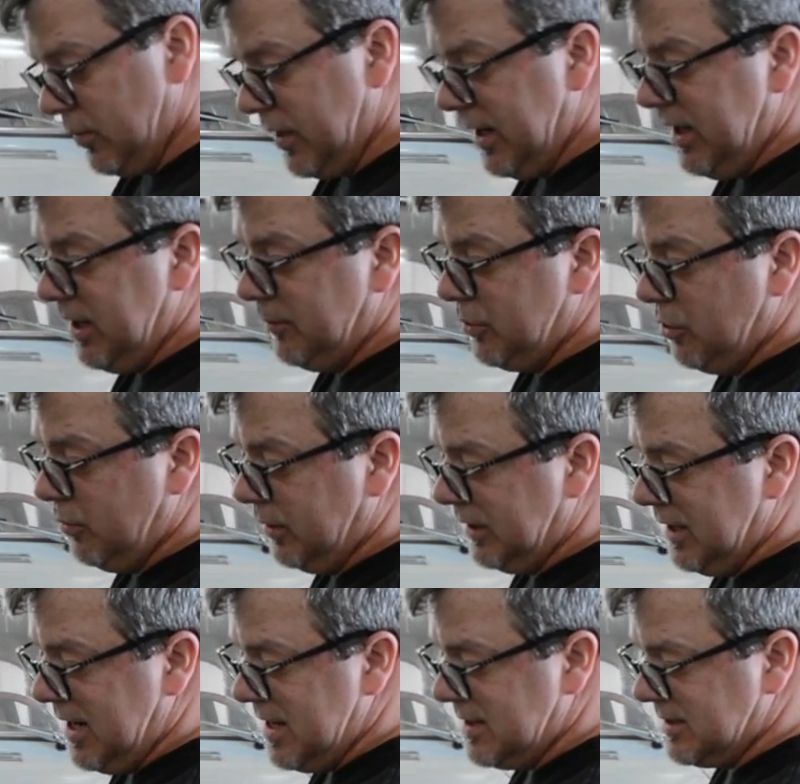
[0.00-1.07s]
What I end up doing with
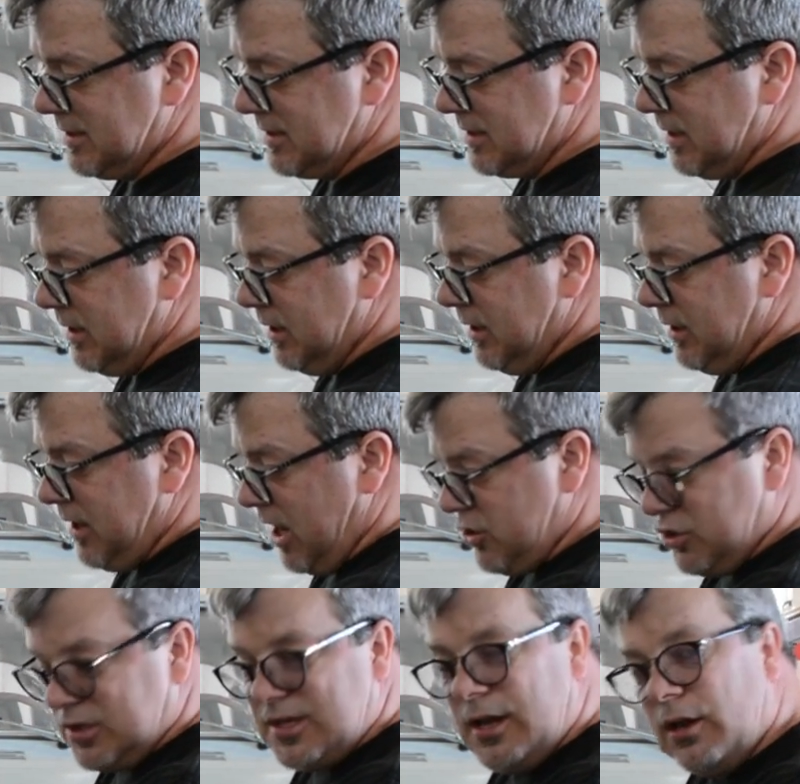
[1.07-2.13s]
these is, as
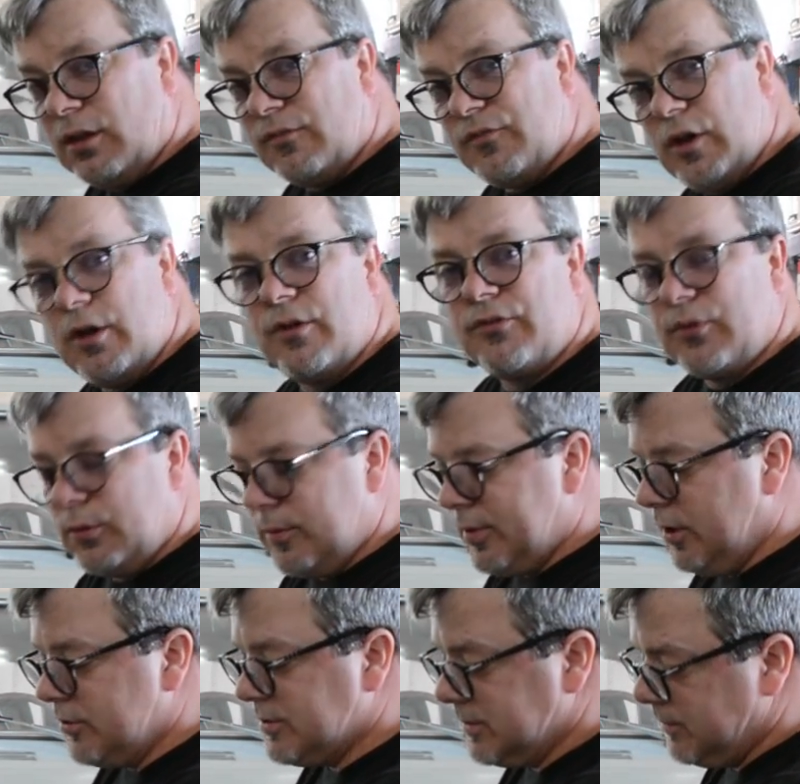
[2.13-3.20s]
you can tell in the photos that we
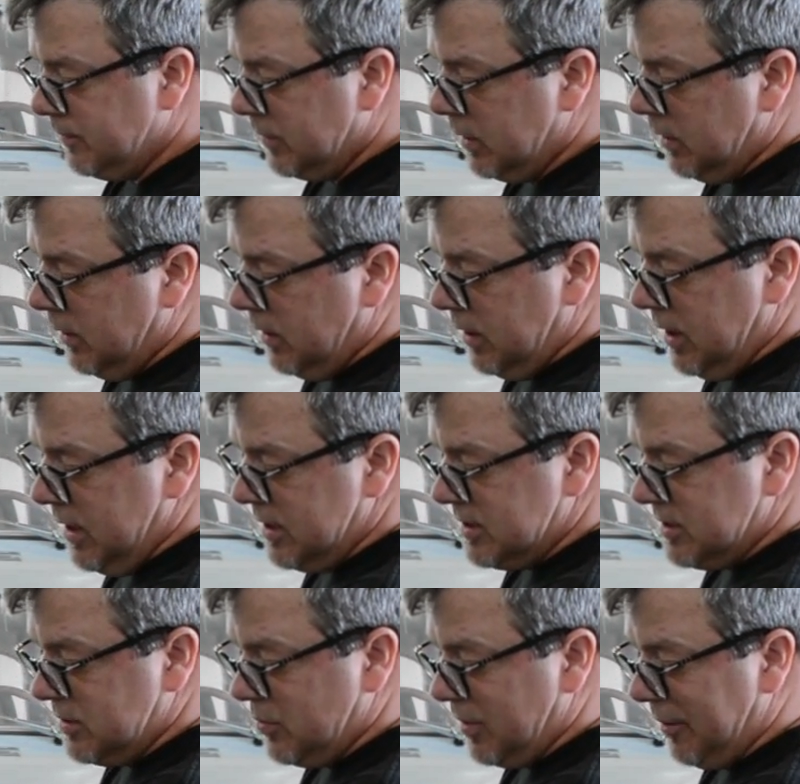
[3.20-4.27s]
posted, is
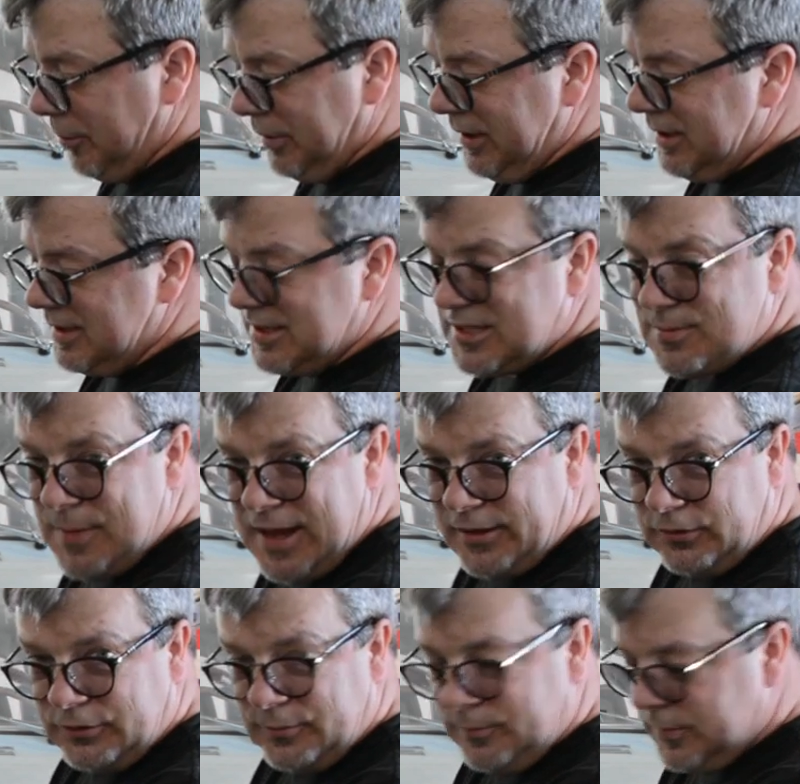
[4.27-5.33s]
completely
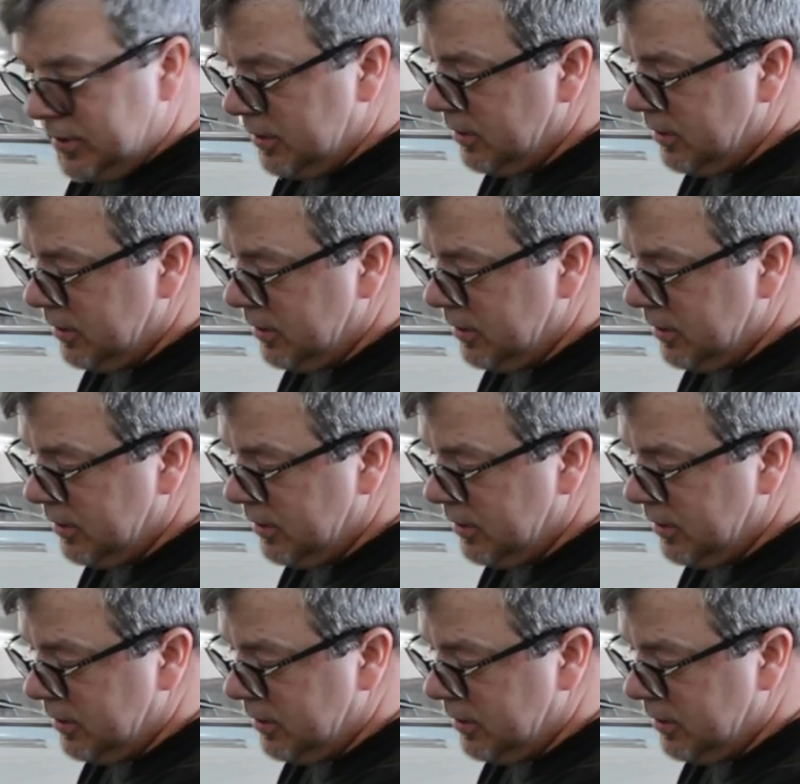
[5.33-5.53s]
dismantled them.